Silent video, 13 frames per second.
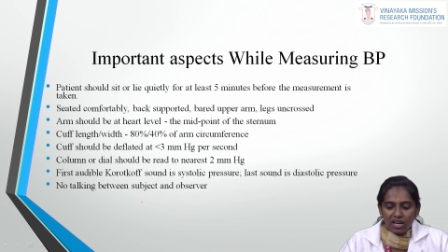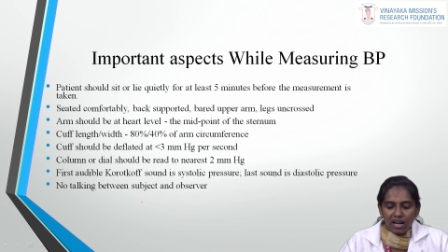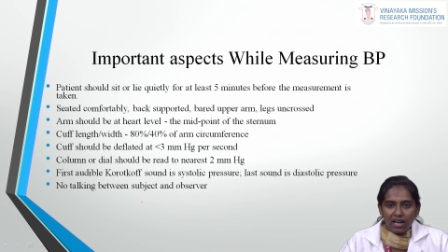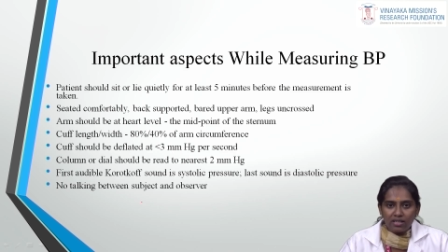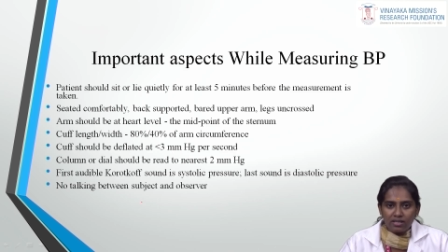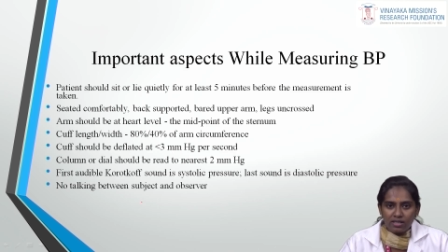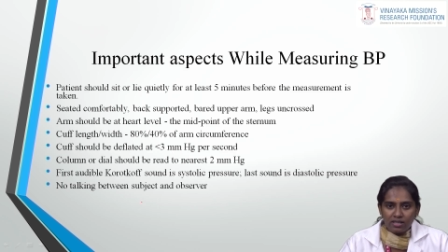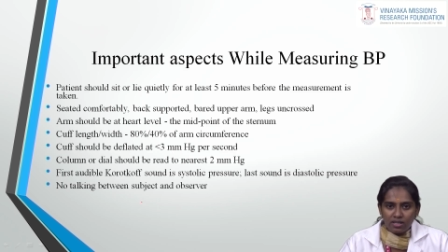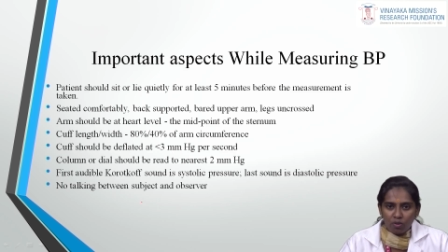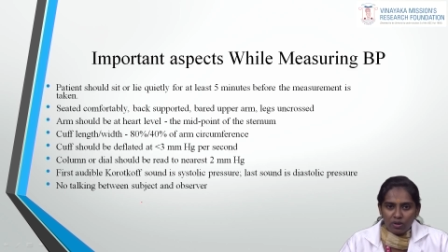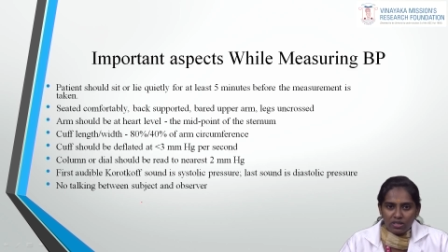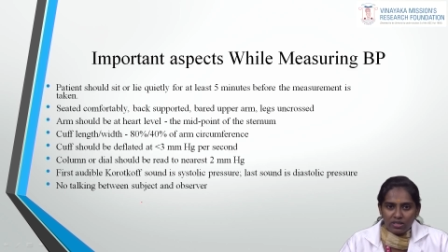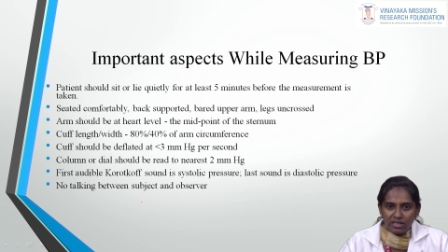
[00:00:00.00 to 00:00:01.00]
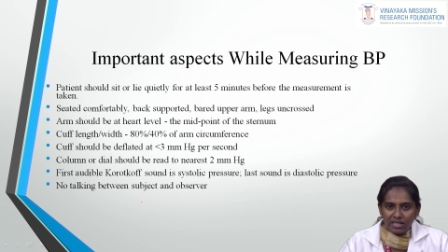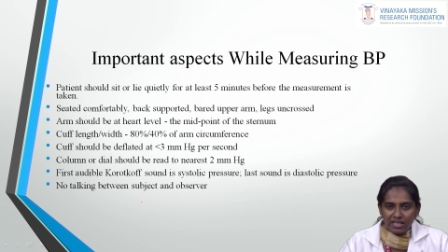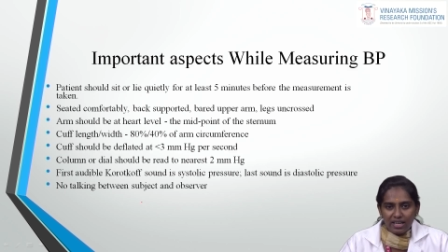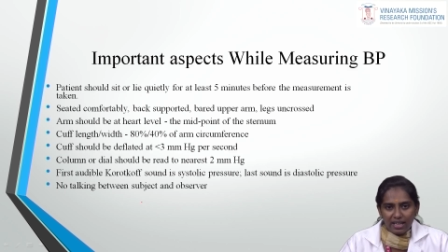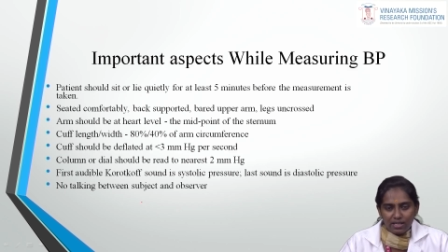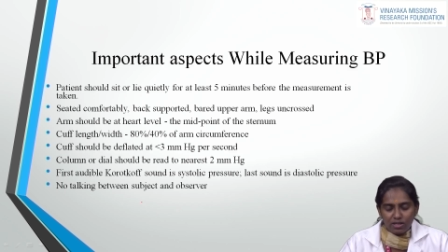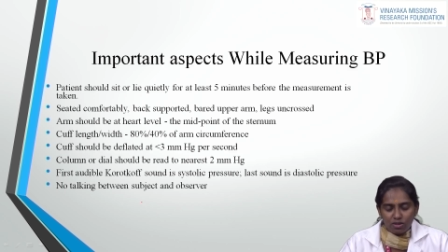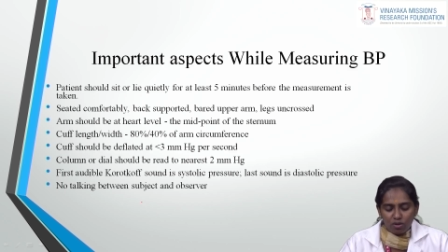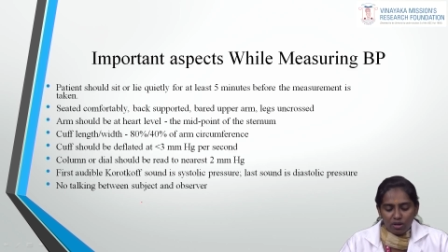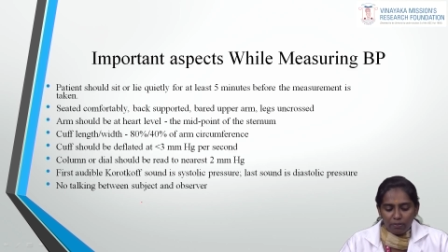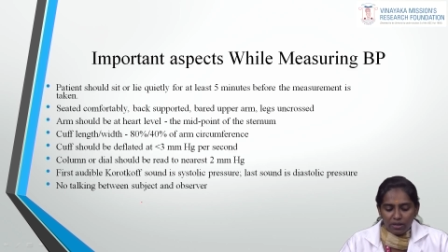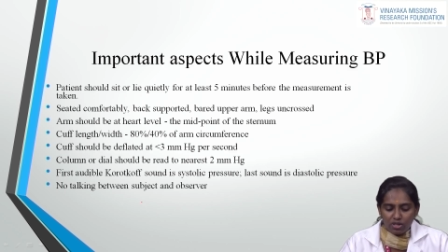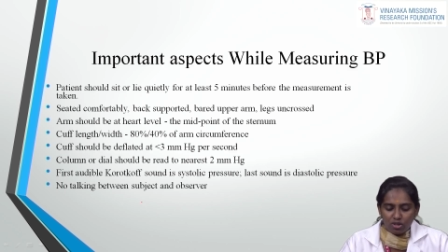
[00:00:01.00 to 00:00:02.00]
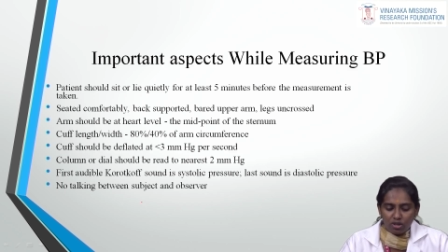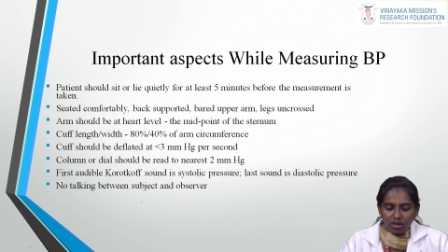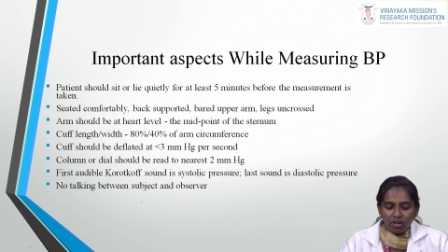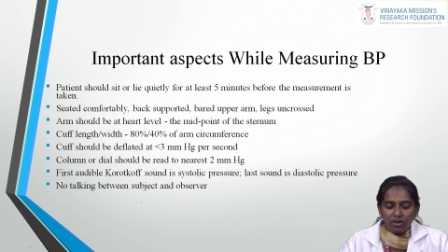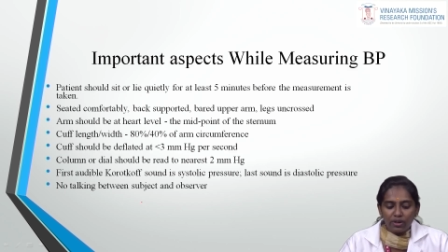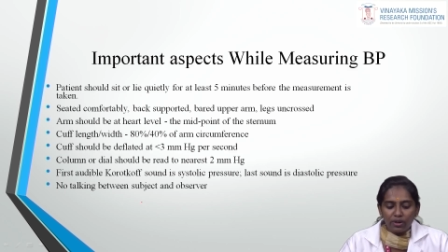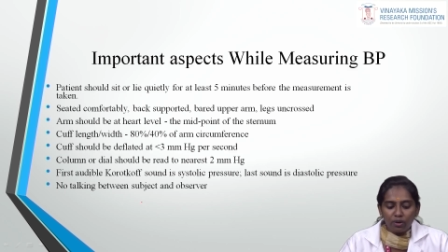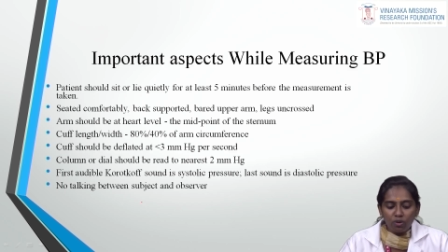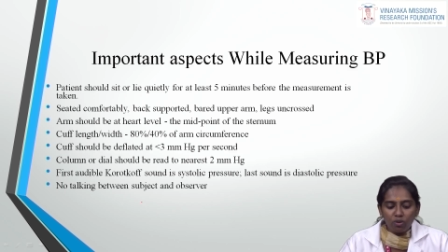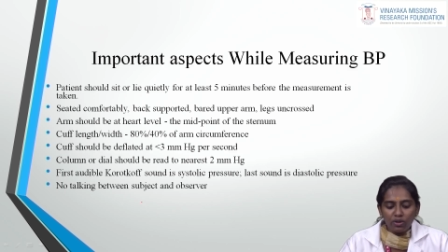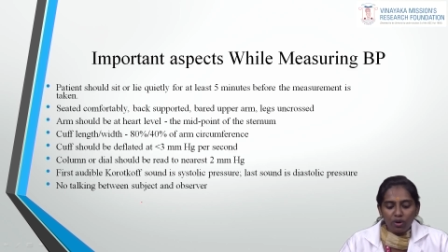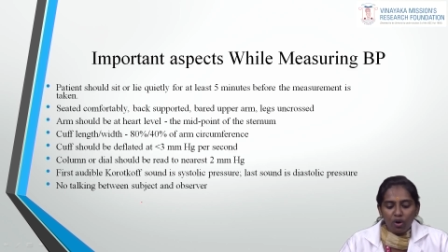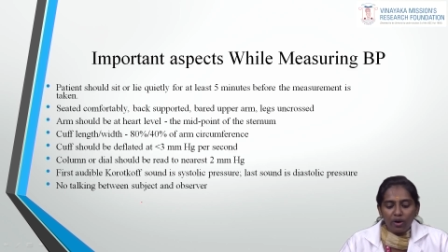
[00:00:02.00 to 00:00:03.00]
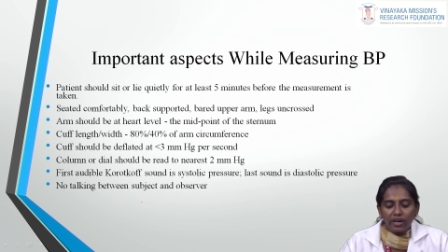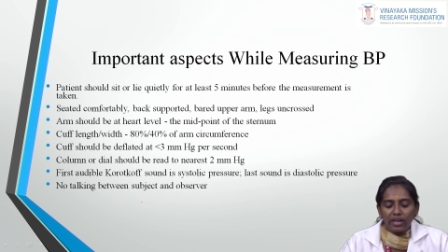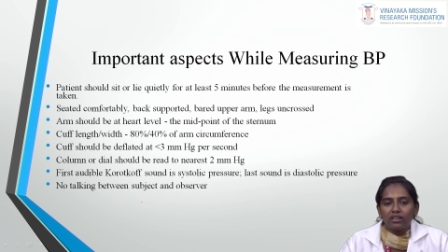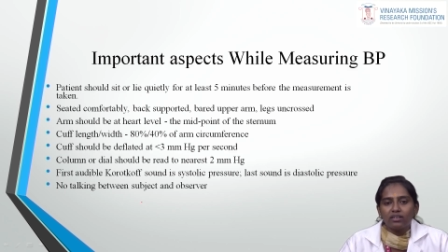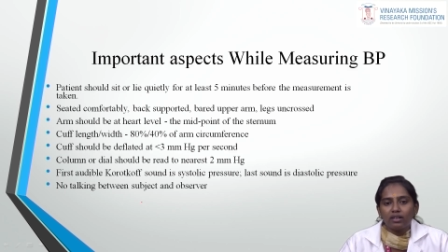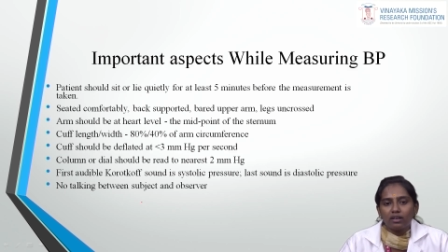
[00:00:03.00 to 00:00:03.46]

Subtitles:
Last sound is the diastolic pressure. No talking.